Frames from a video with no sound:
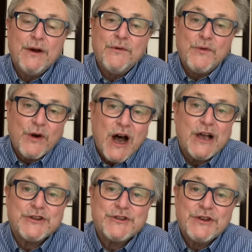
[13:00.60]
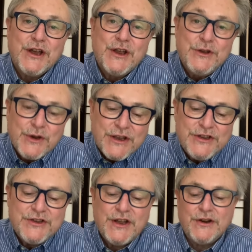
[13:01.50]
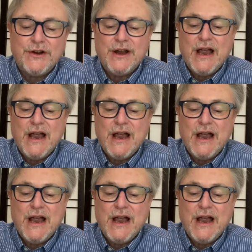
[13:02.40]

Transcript: for us to consider.